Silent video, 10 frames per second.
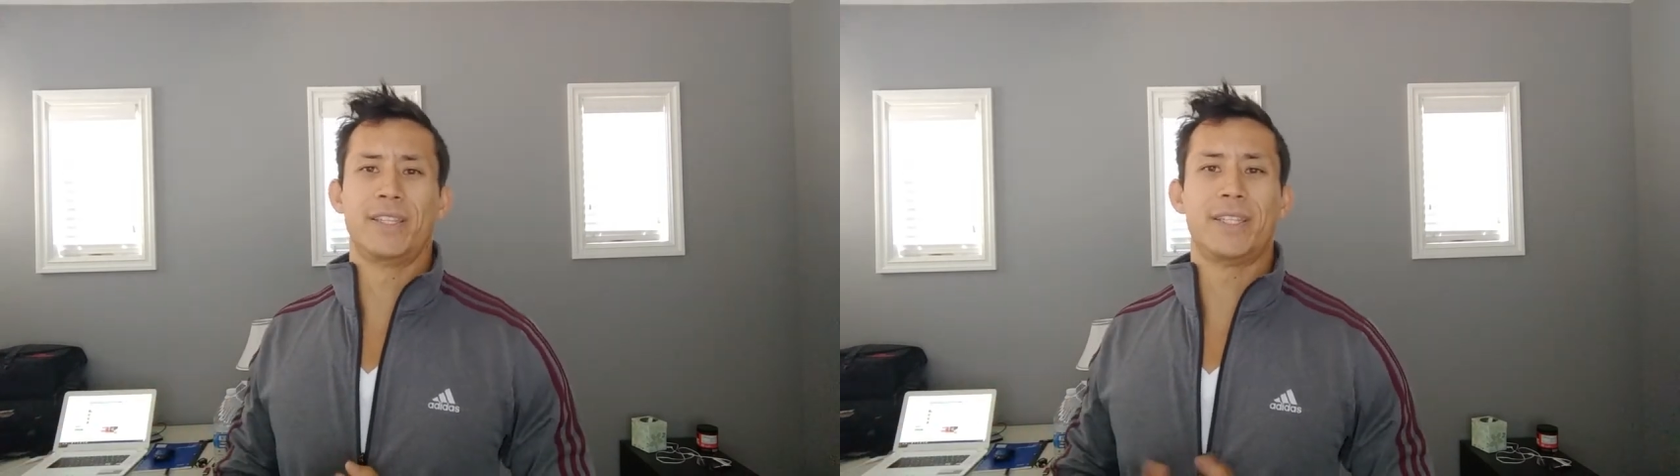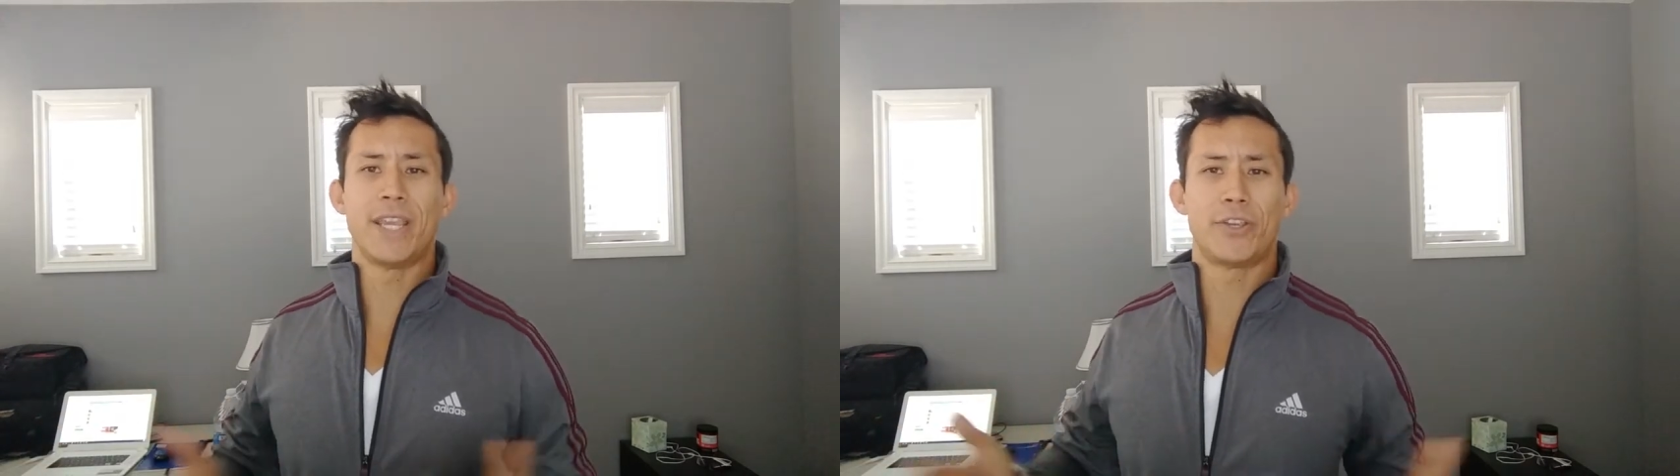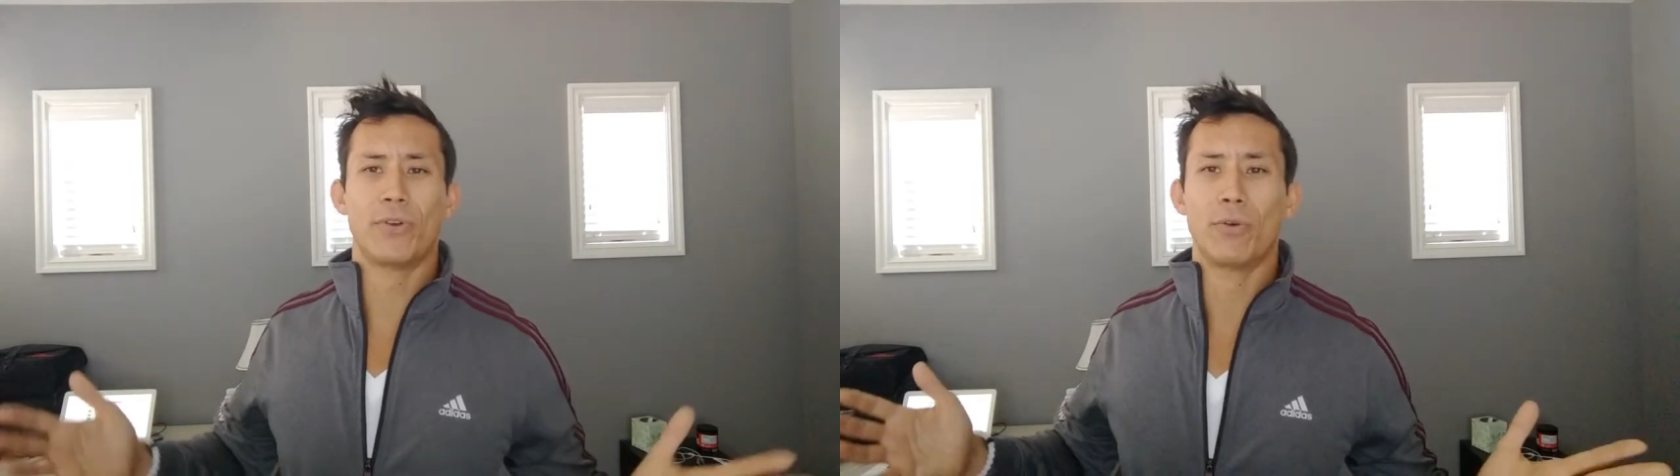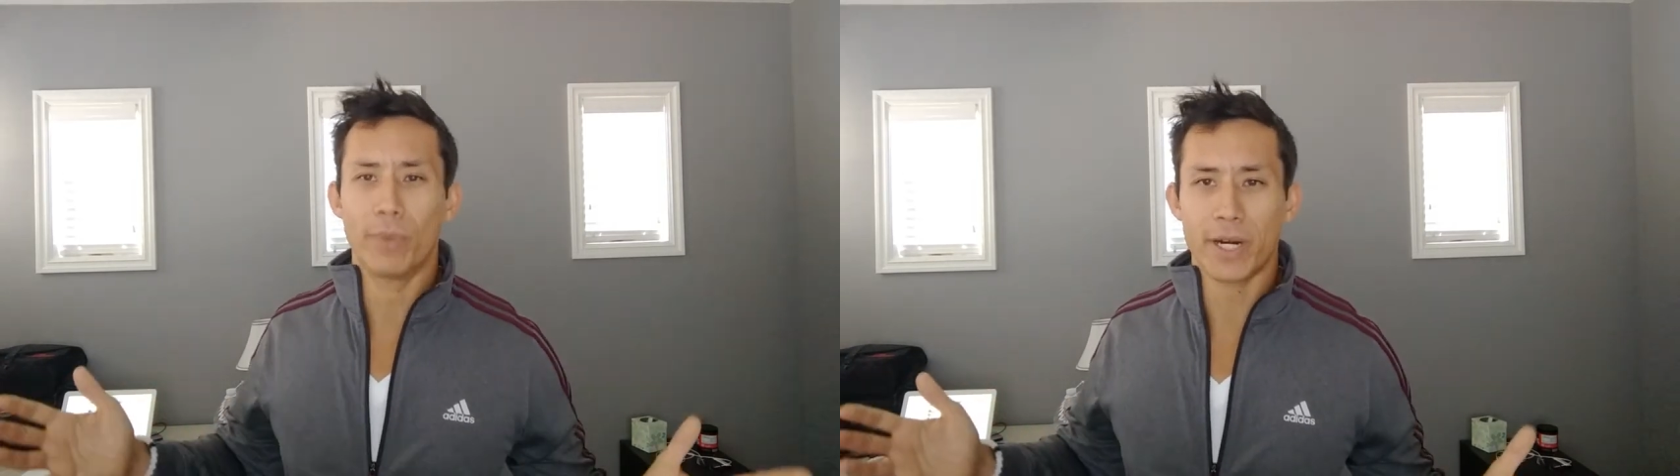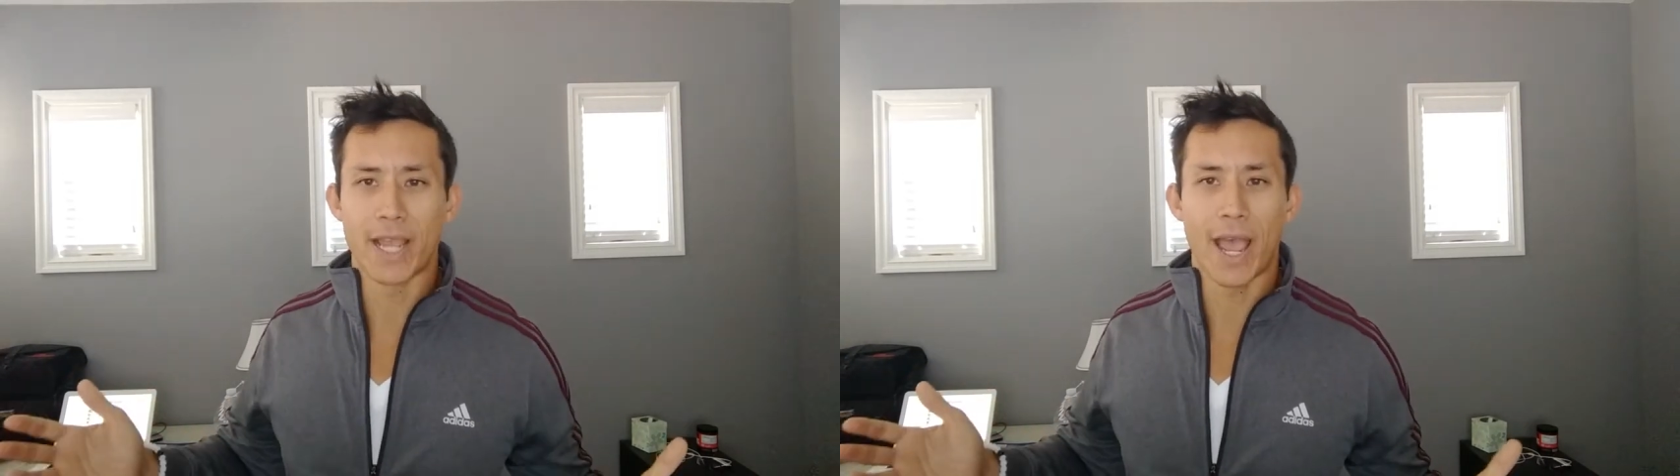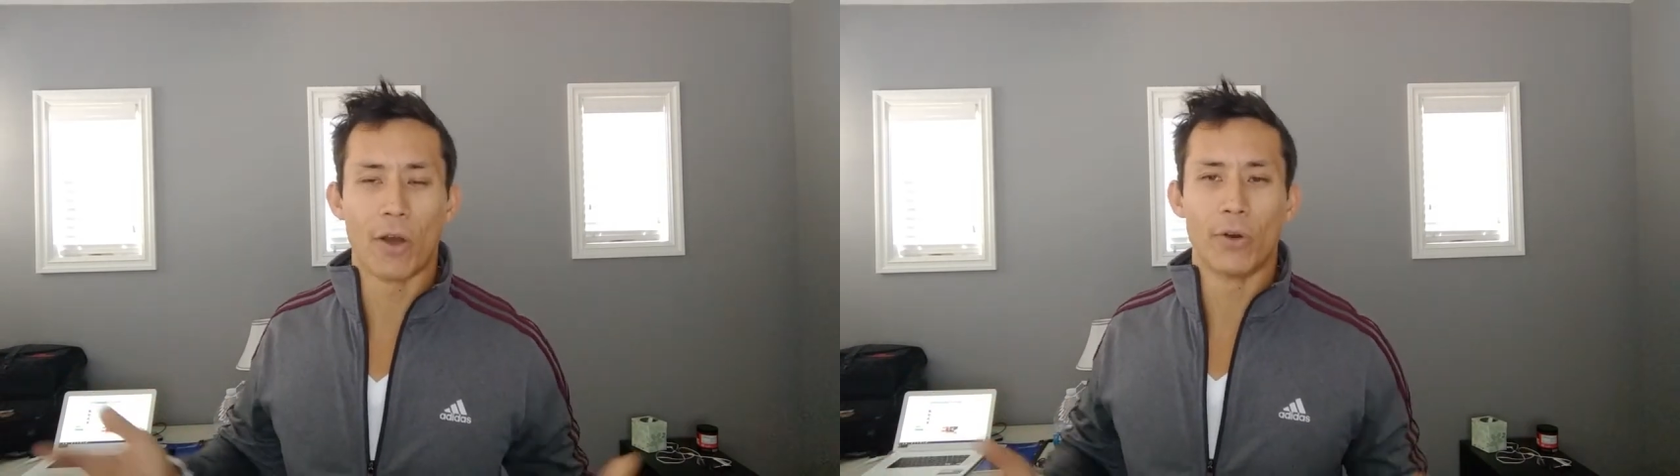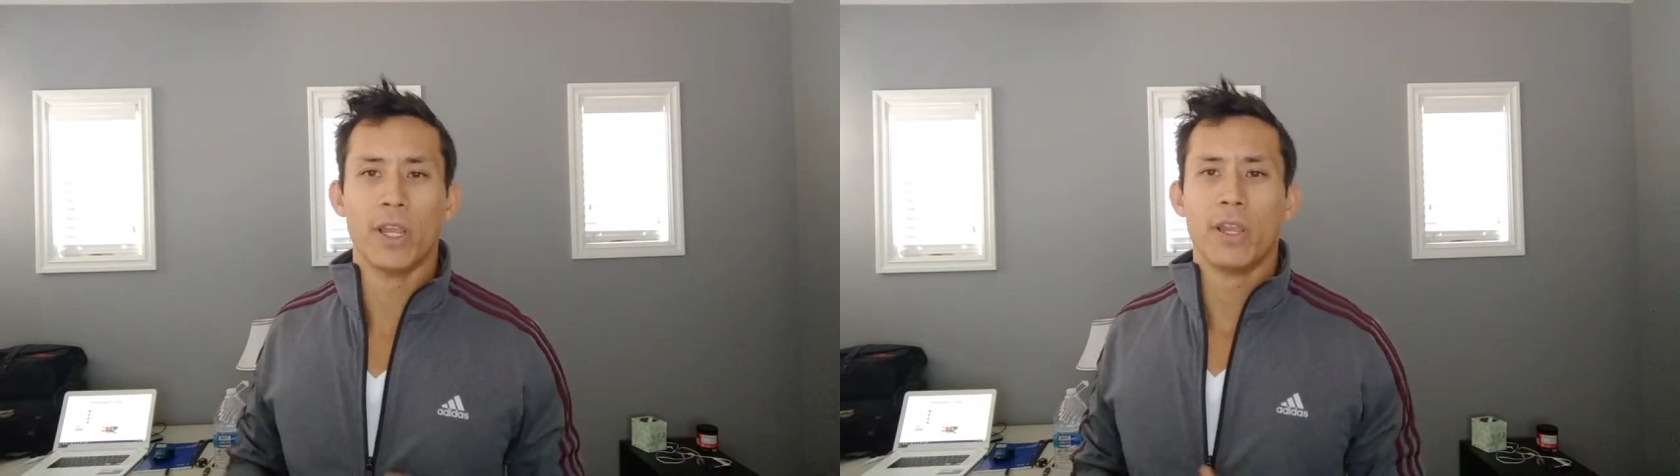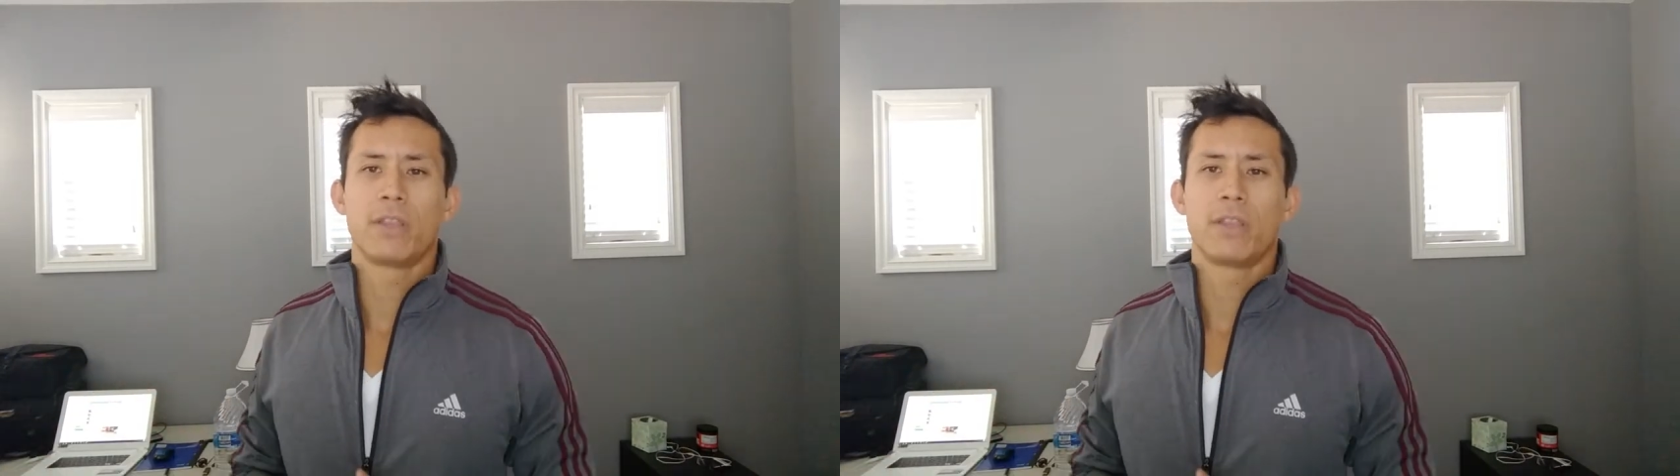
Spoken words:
take your own money out,